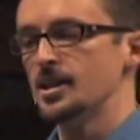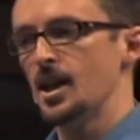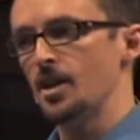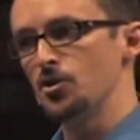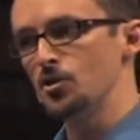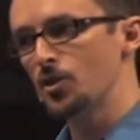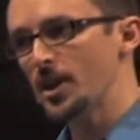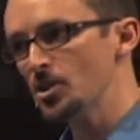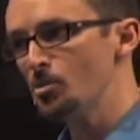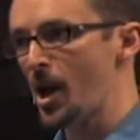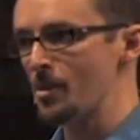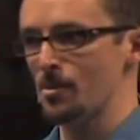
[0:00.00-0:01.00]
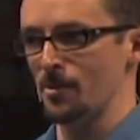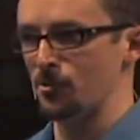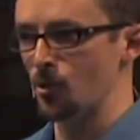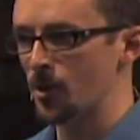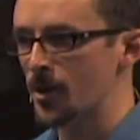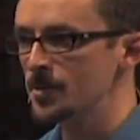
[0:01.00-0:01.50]
Now, if you've read the Bible
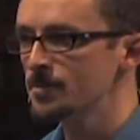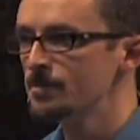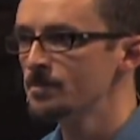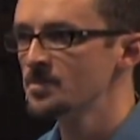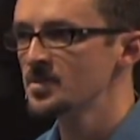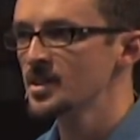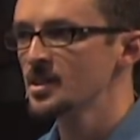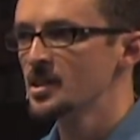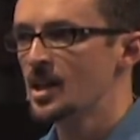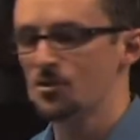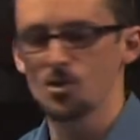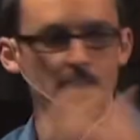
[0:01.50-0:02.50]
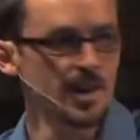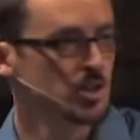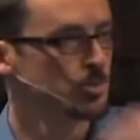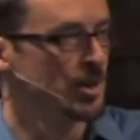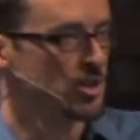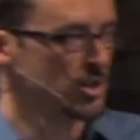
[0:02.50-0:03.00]
before, if you've read
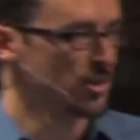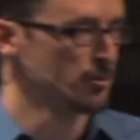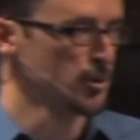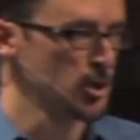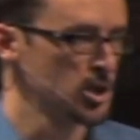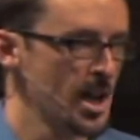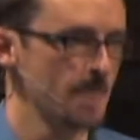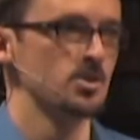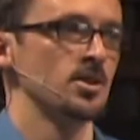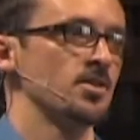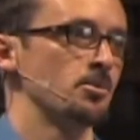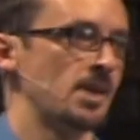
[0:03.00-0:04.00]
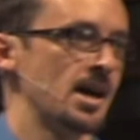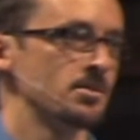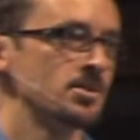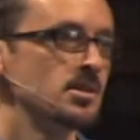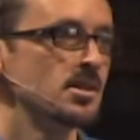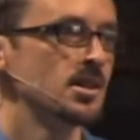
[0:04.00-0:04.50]
especially the first chapter of the
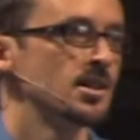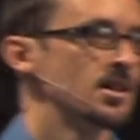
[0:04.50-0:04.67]
Bible,